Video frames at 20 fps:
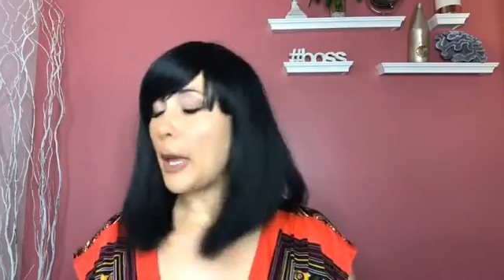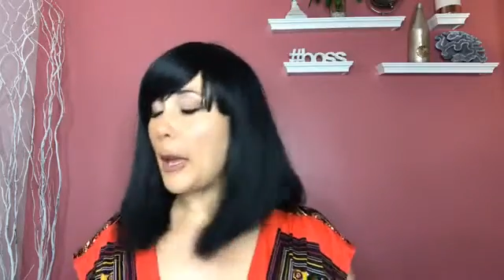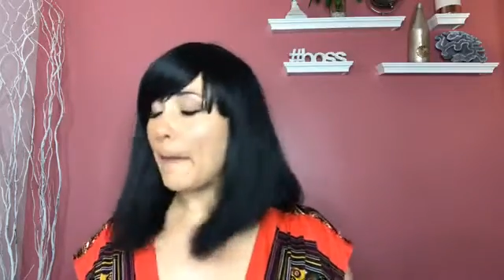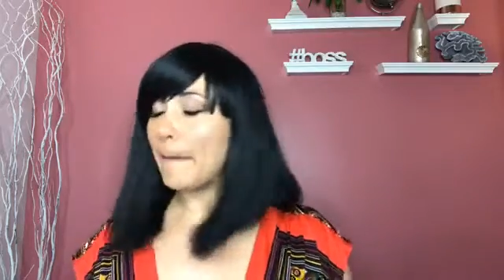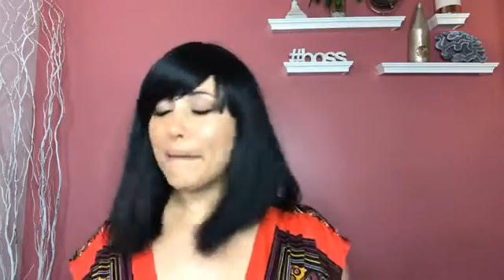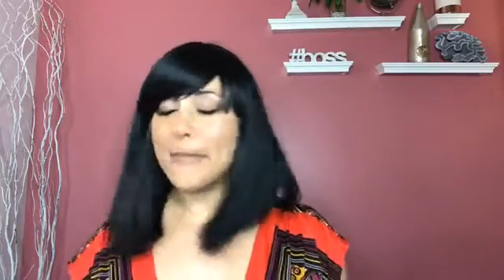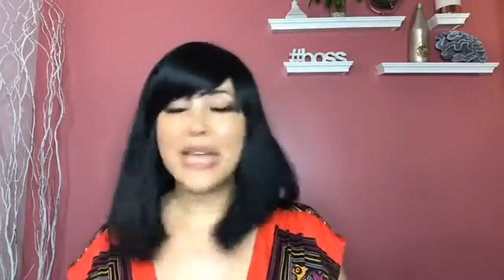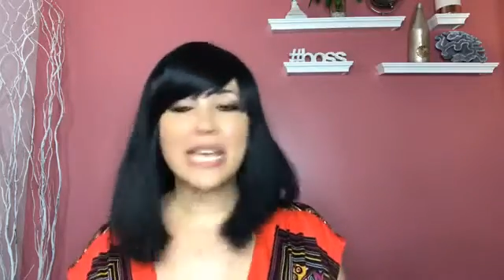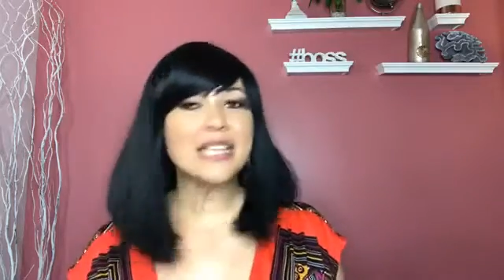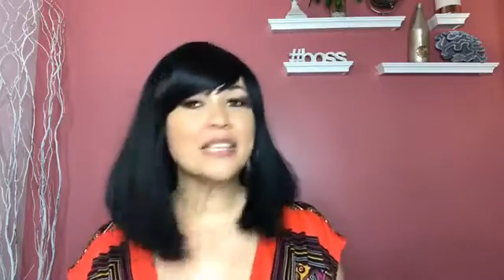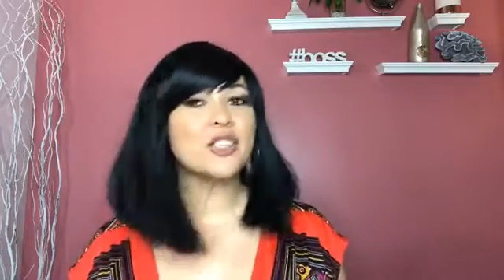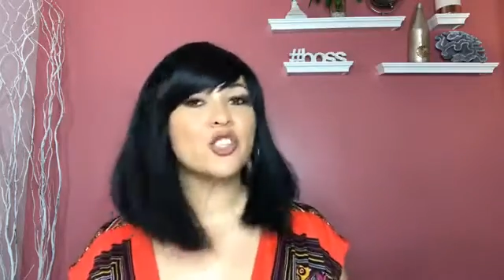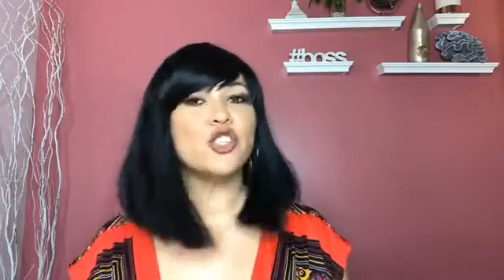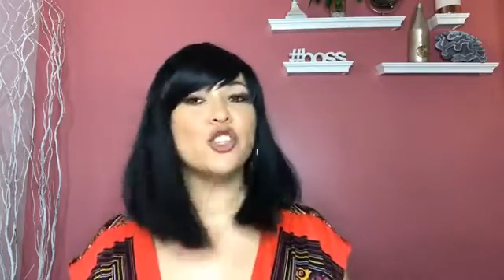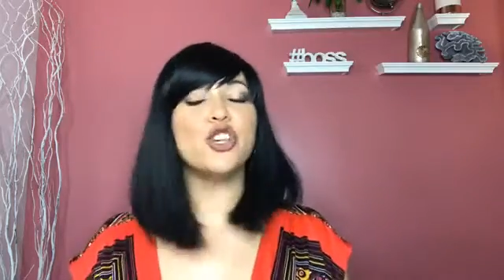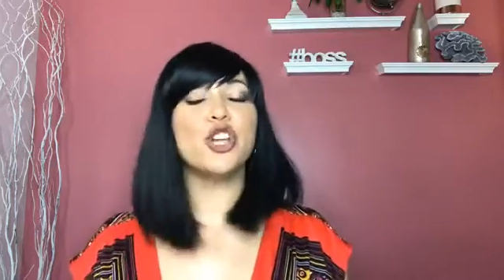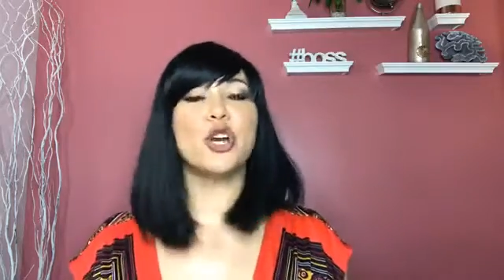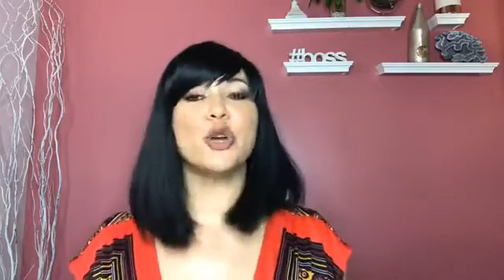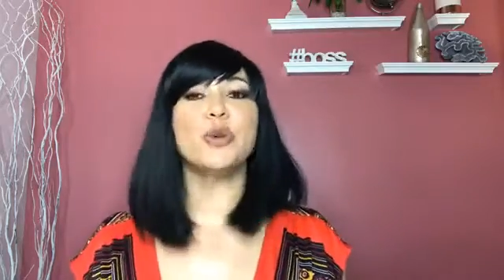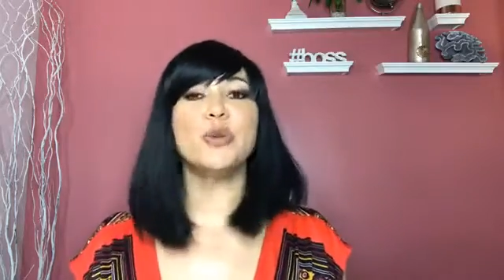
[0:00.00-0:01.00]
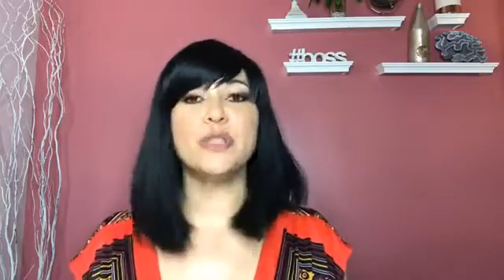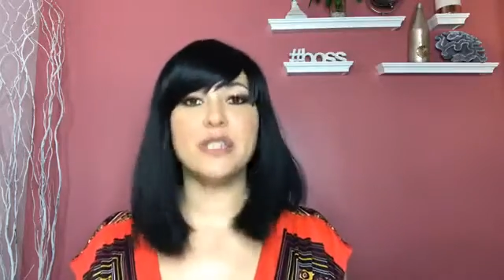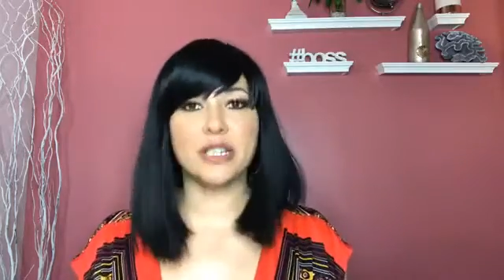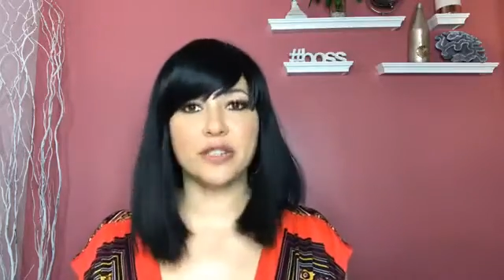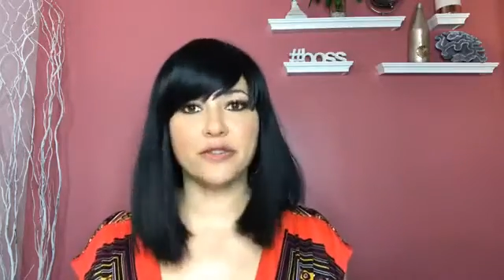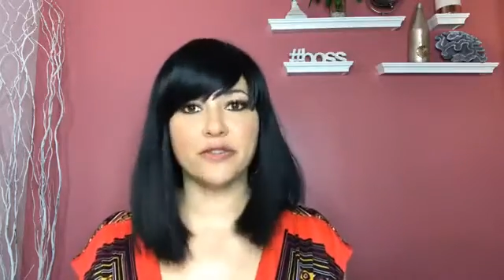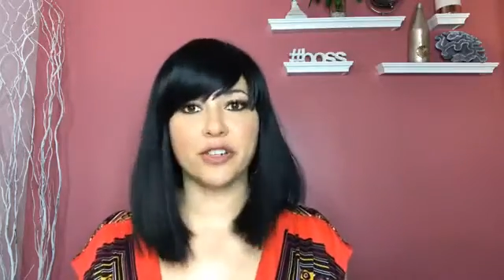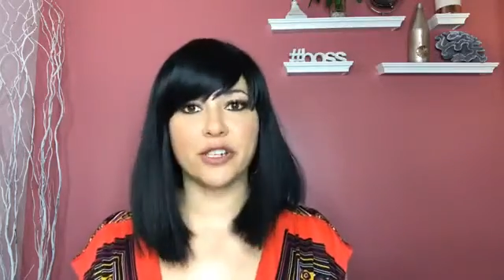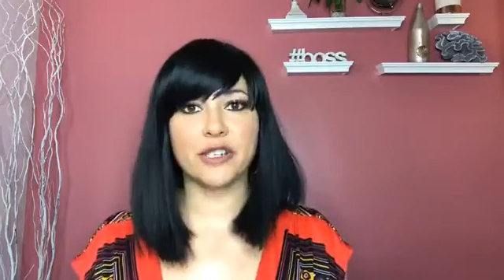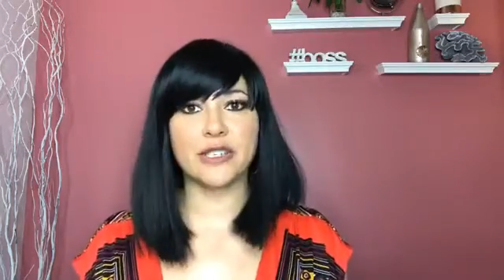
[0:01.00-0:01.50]
makes no
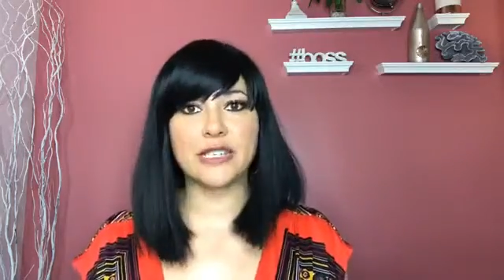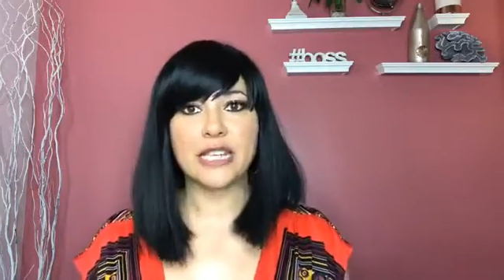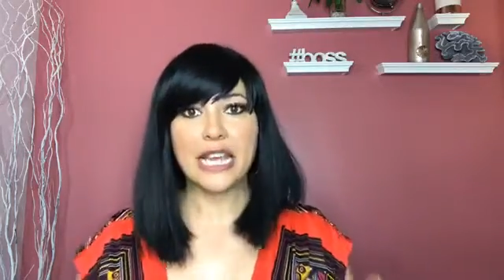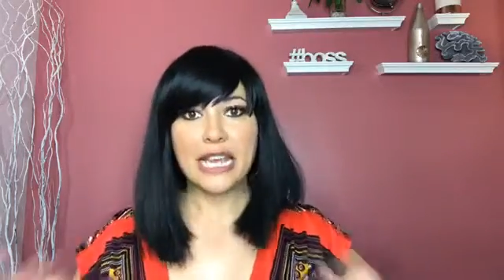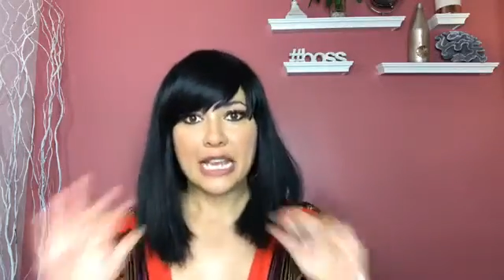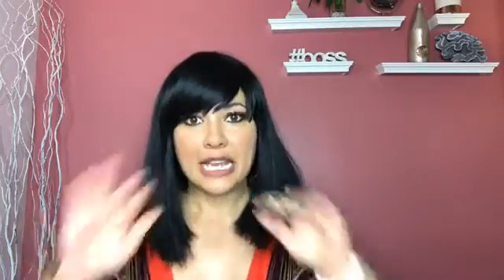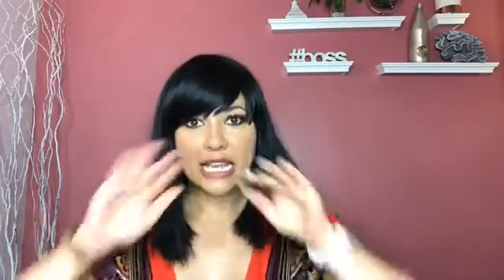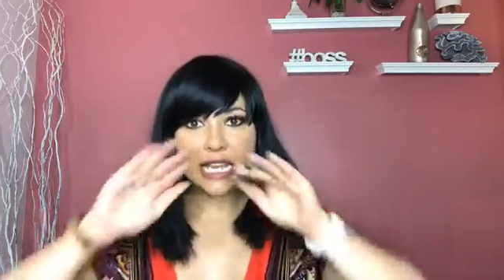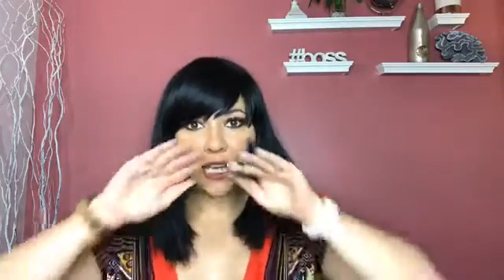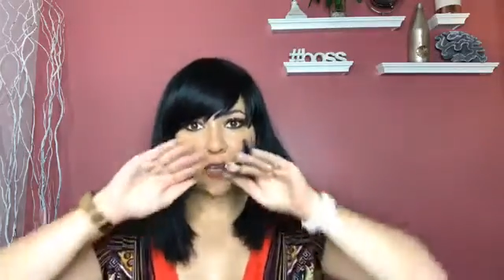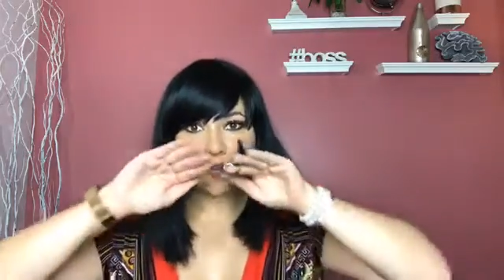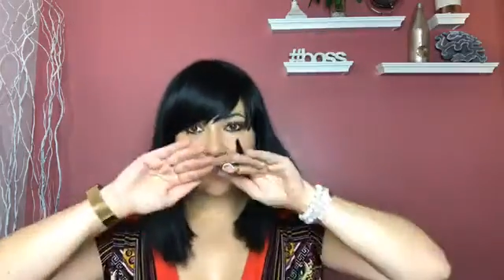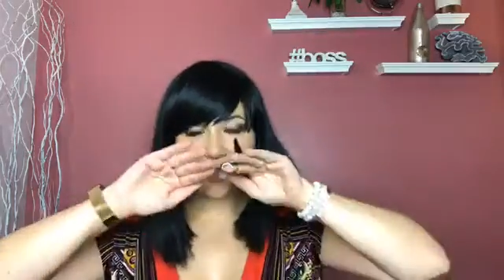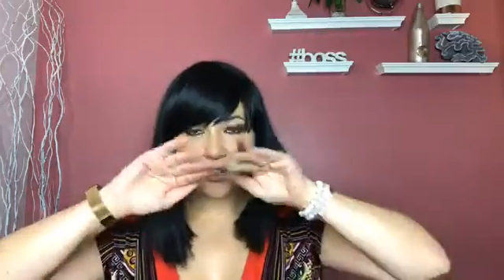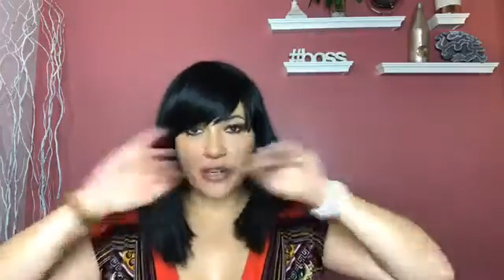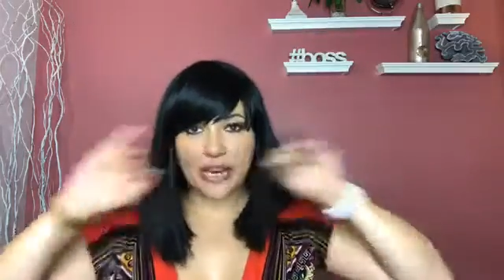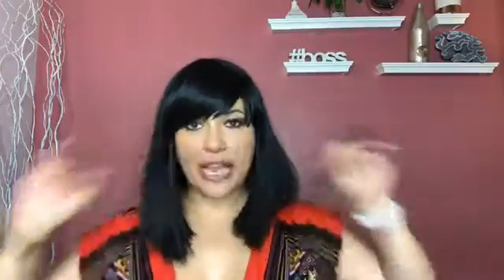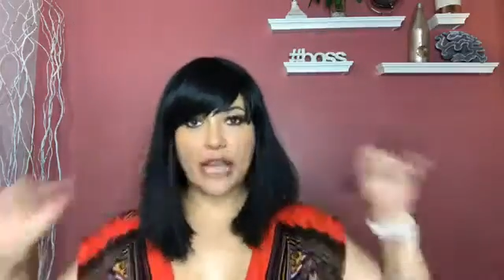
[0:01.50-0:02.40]
difference. If your